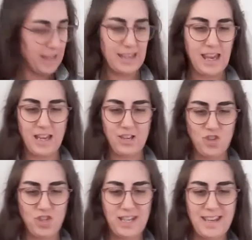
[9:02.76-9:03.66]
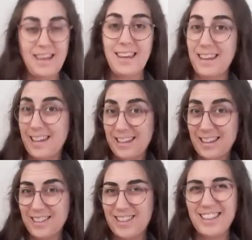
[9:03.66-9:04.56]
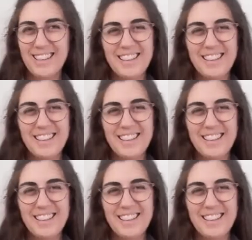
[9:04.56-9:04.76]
Yeah, she is.